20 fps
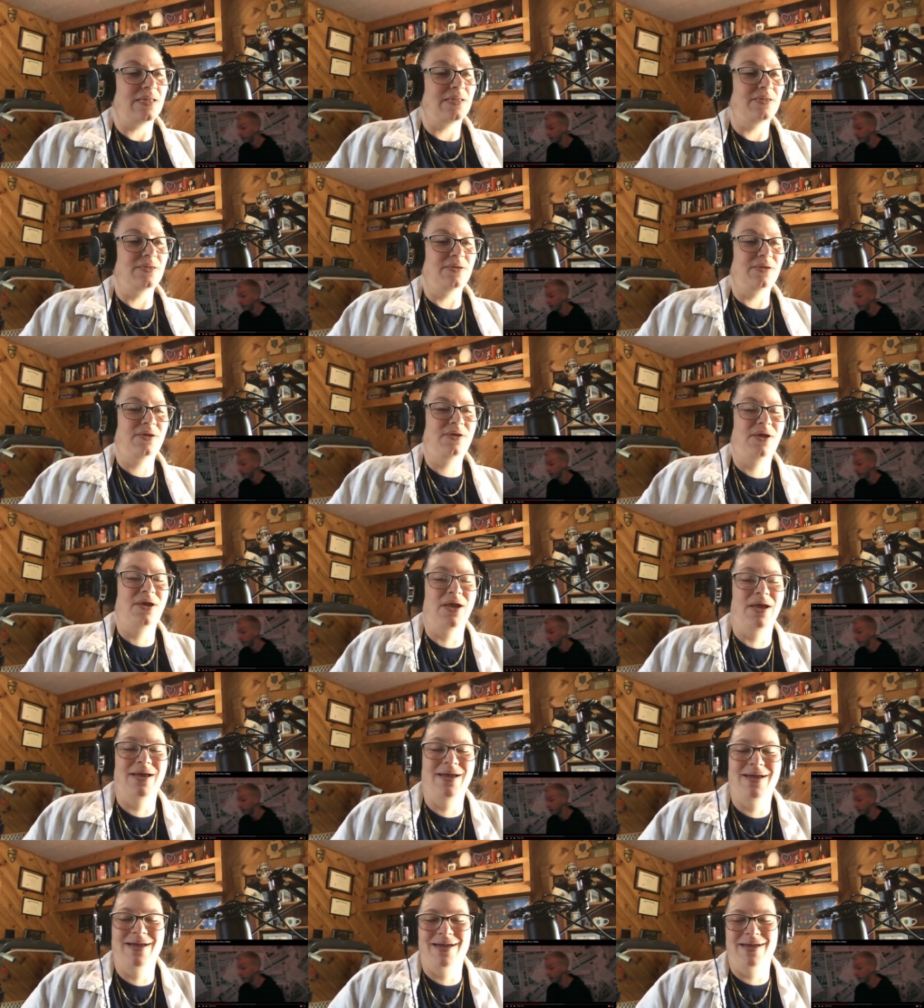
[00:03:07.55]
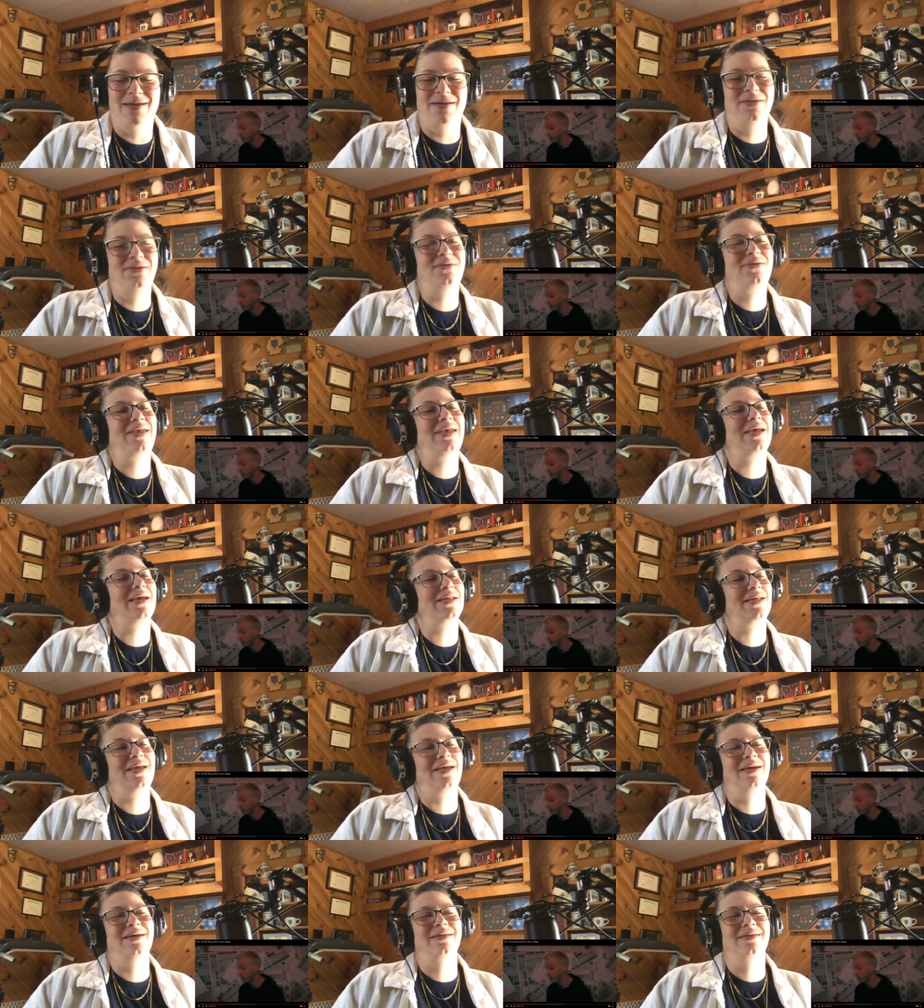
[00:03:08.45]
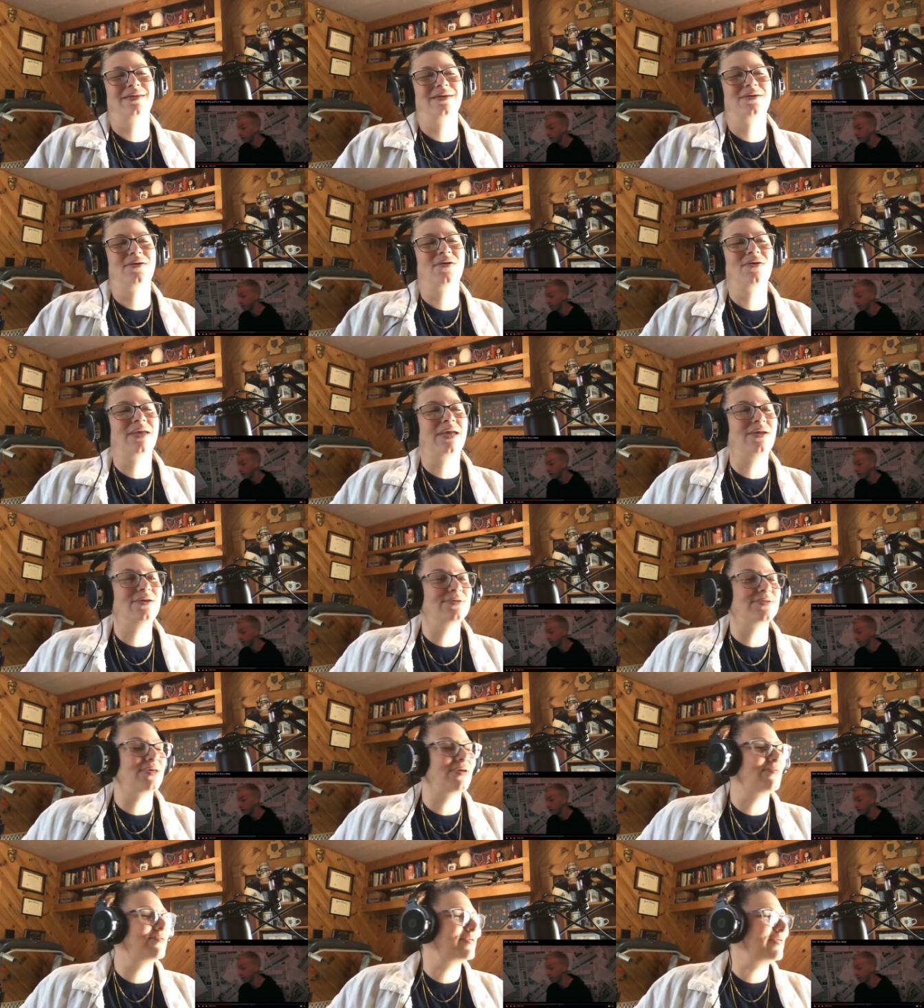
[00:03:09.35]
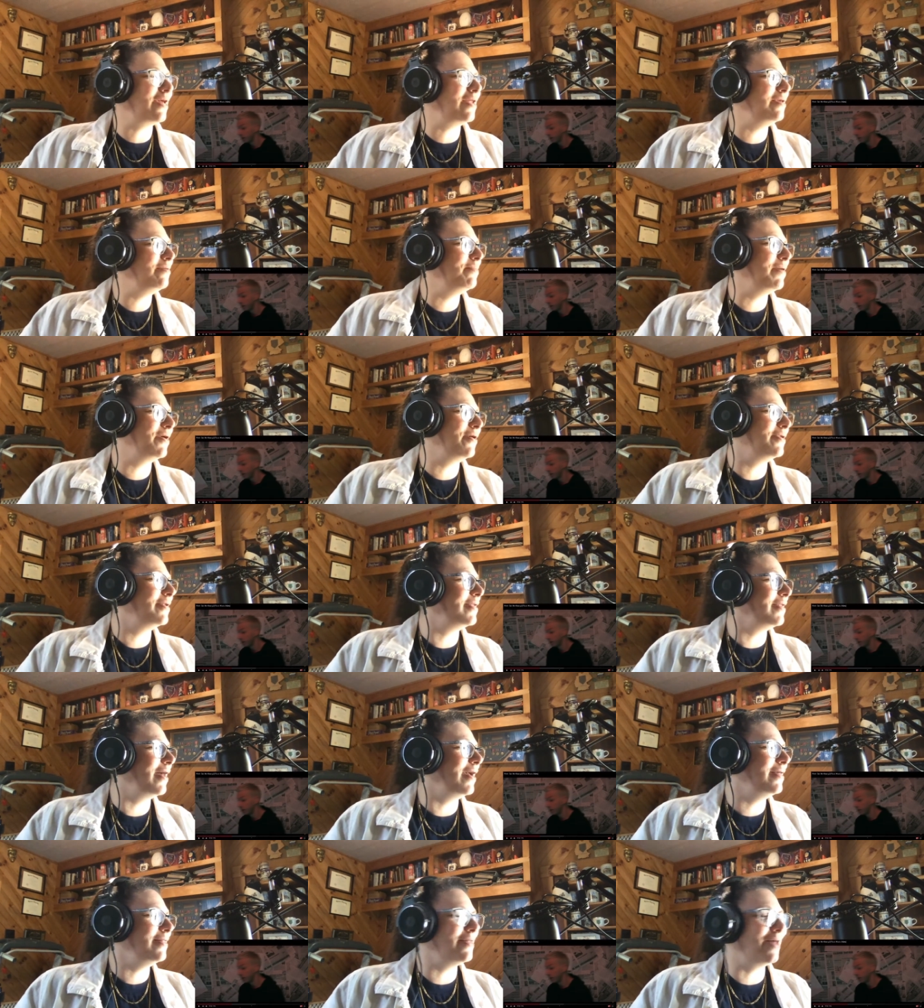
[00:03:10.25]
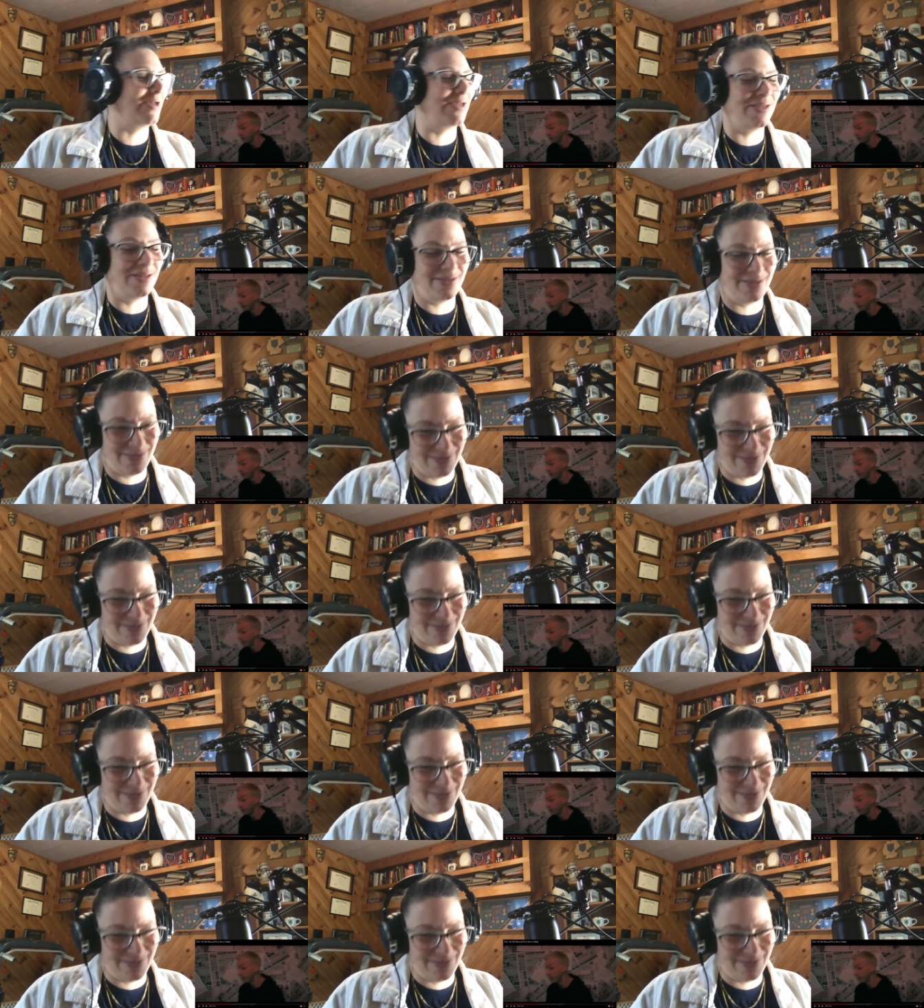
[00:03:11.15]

you can't handle it. Go get yourself a teddy bear and a nightlight.